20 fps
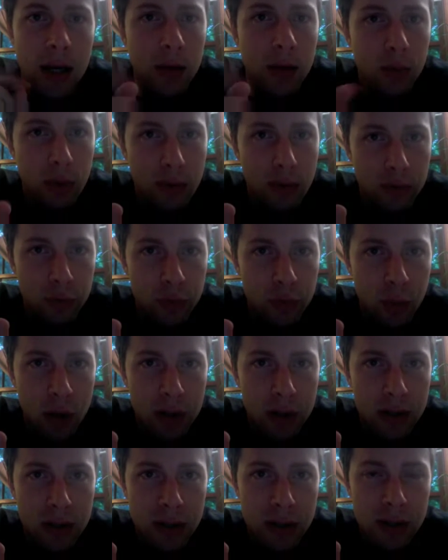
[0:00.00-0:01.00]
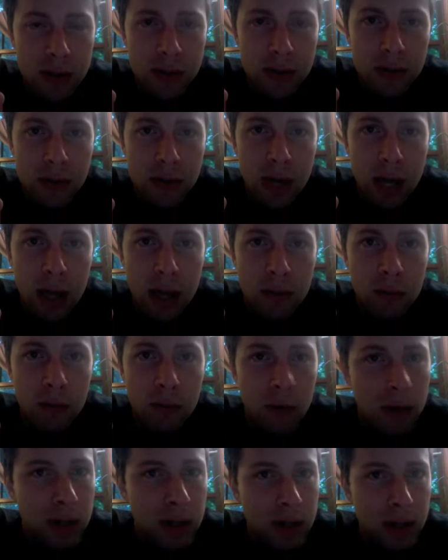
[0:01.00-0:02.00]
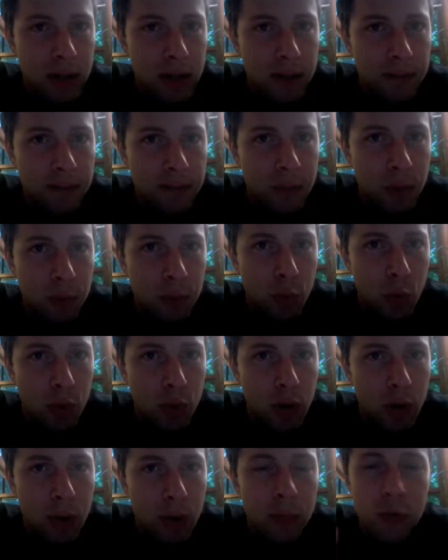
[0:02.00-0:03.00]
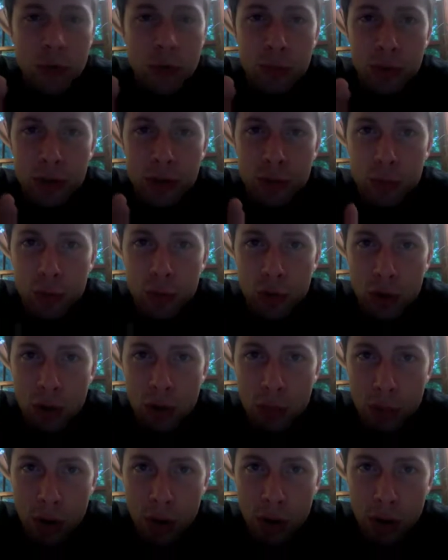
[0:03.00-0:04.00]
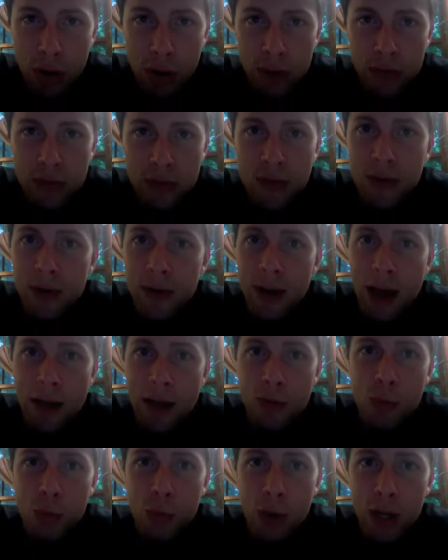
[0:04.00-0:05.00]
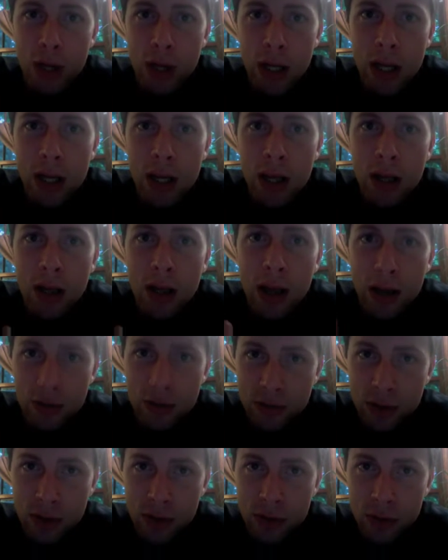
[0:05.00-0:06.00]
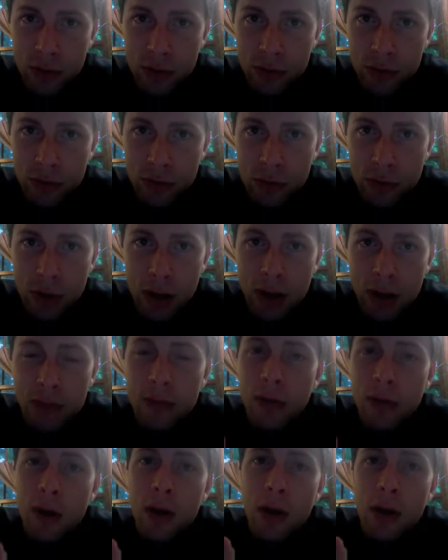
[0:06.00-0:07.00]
Whoever's watching this and running the program, could you please put it on pause until everybody has done those two things.